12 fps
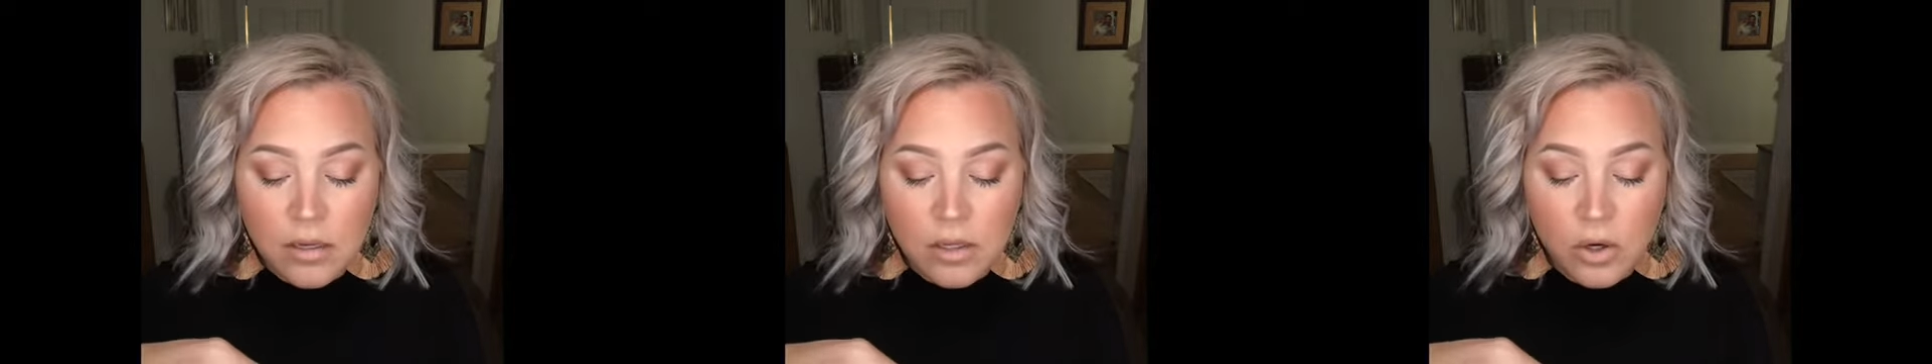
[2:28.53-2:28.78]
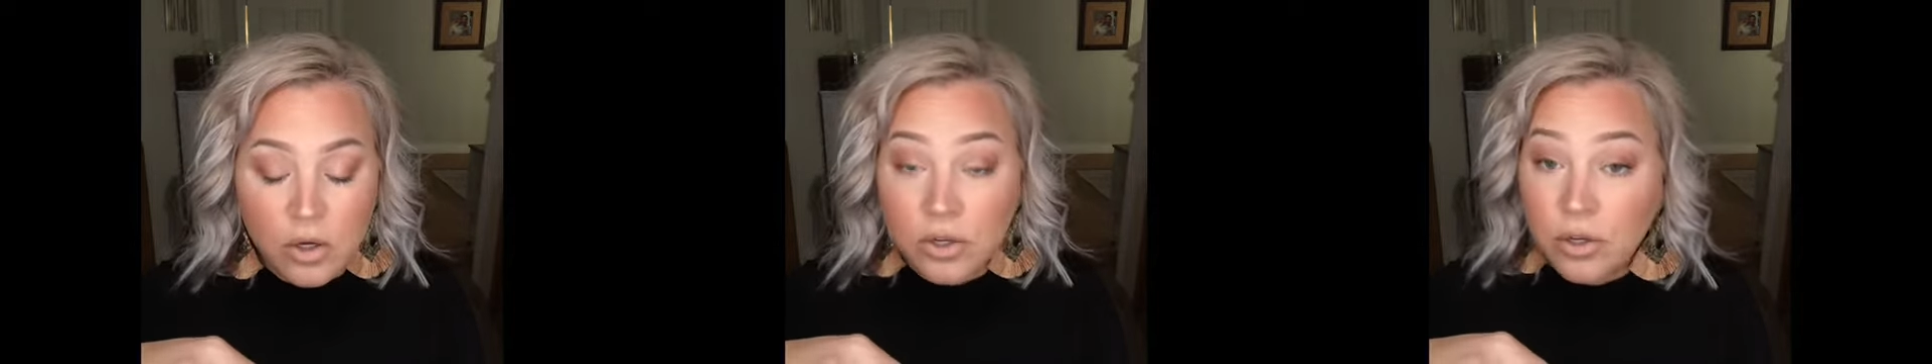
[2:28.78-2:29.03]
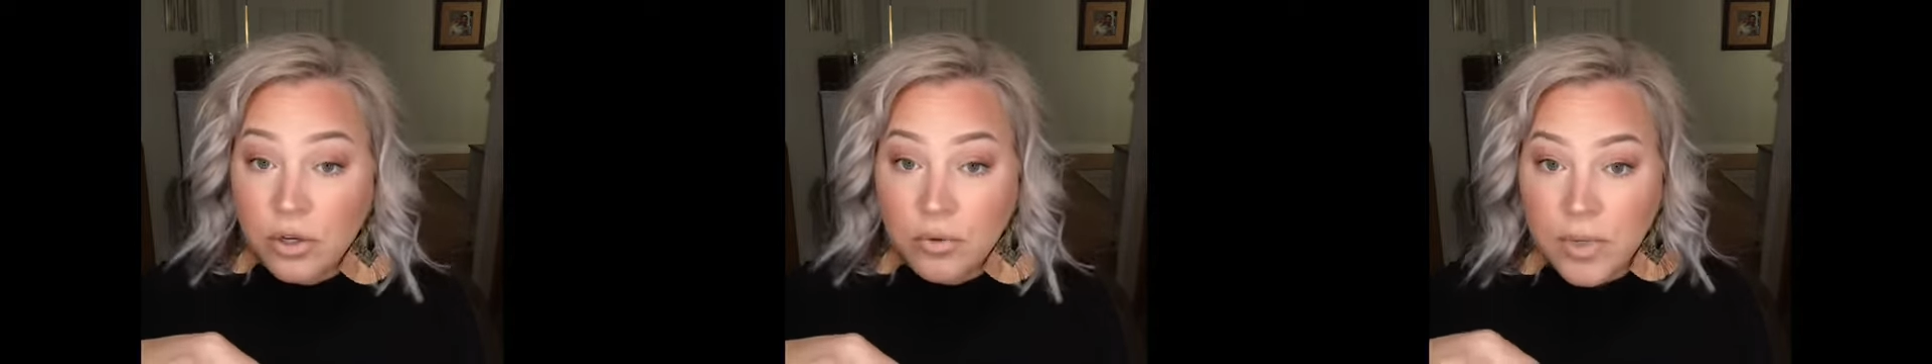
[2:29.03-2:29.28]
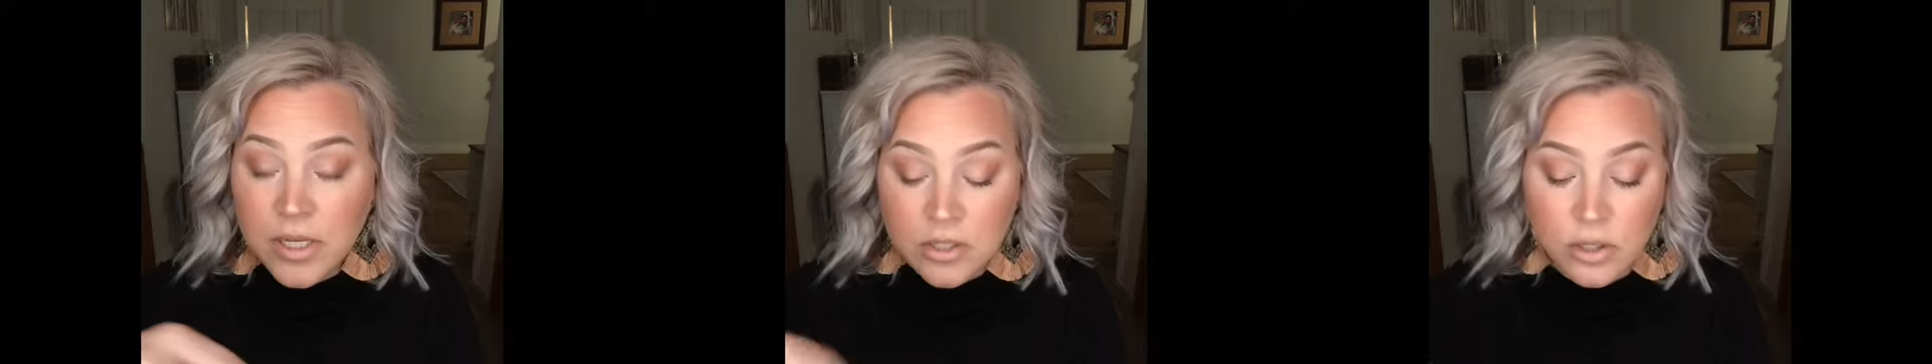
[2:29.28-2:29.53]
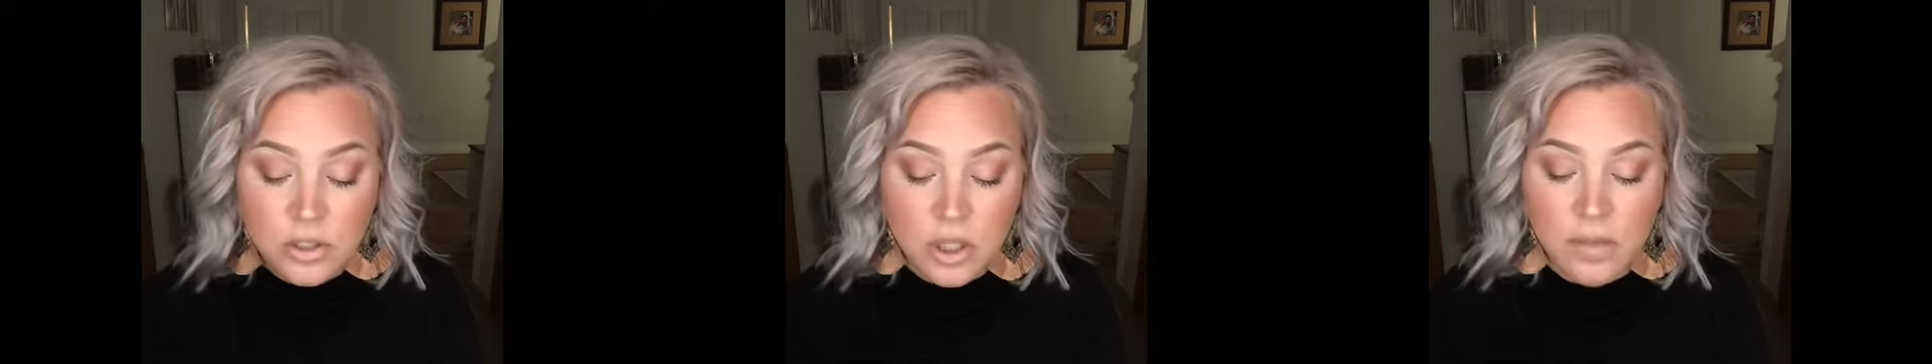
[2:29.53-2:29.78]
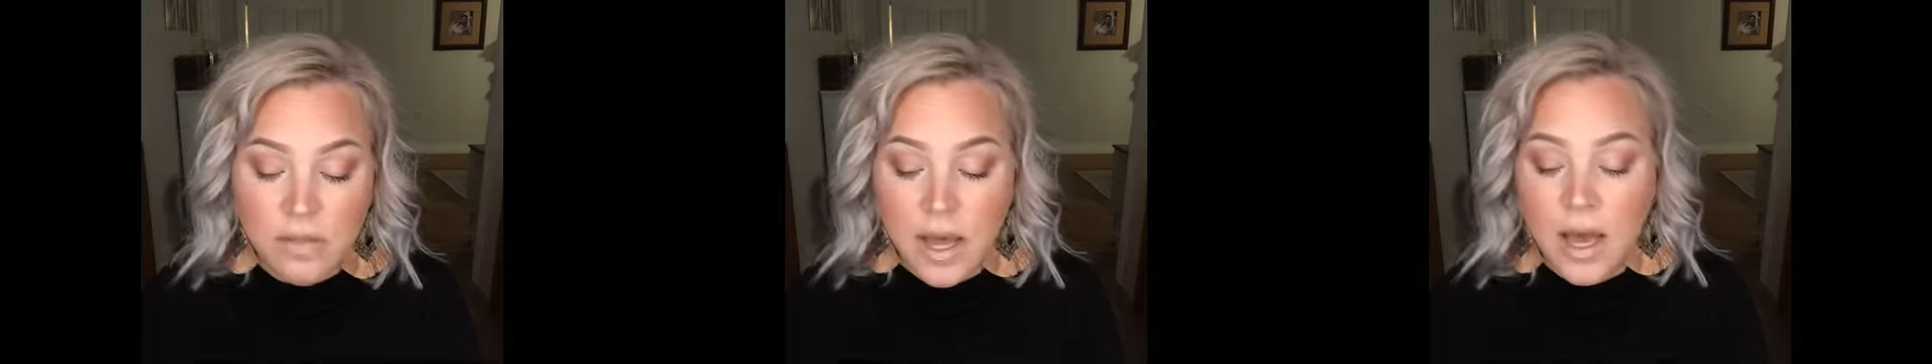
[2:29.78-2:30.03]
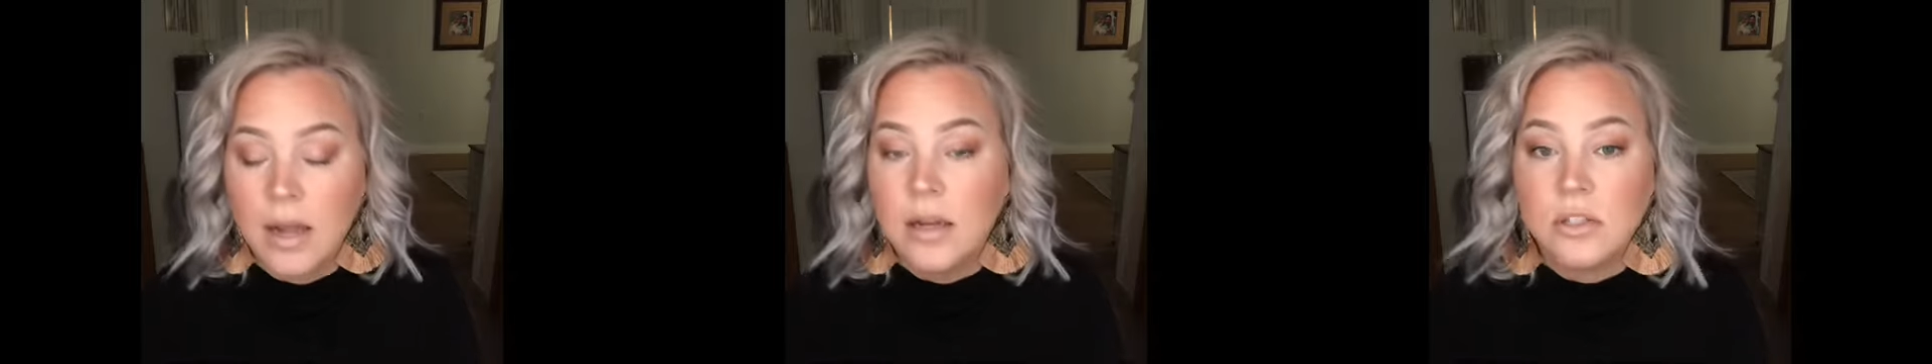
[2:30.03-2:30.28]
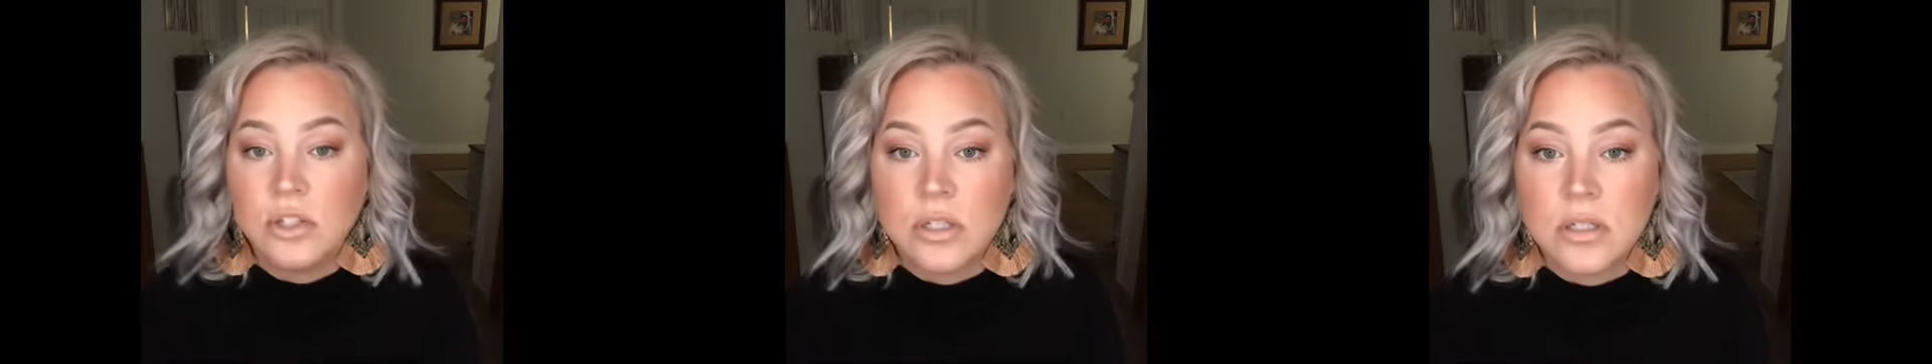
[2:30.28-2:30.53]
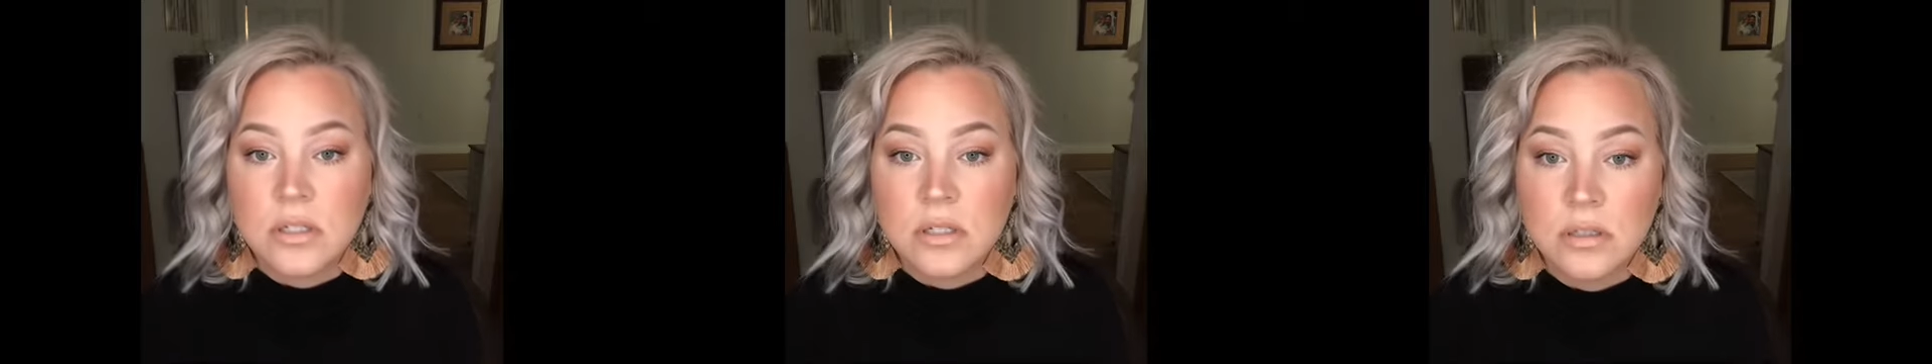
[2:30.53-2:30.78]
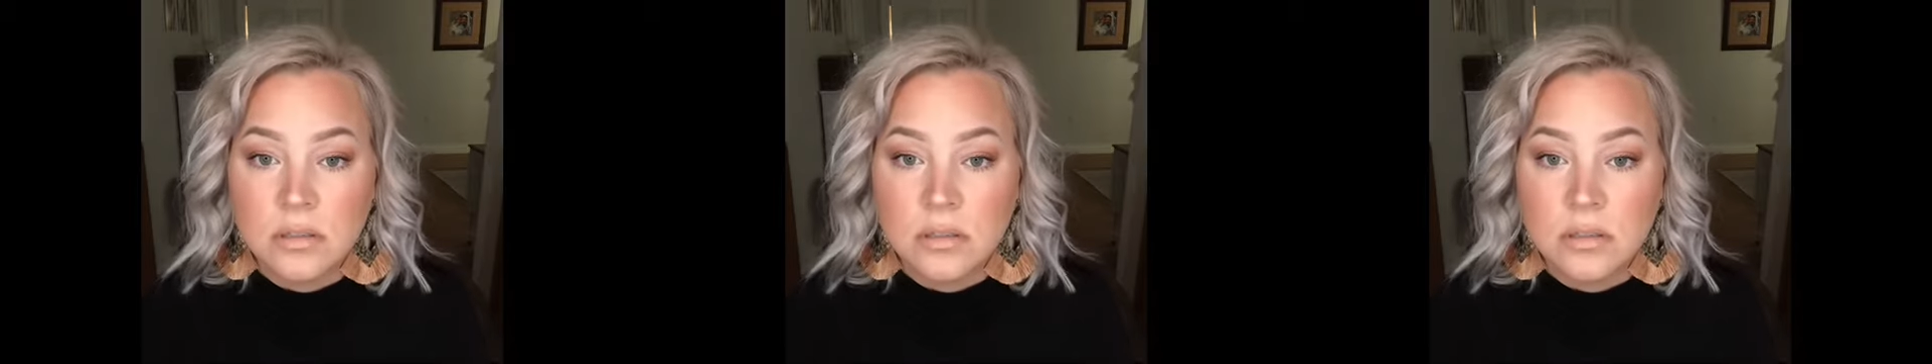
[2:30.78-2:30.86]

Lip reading: You can do your research on that. It's just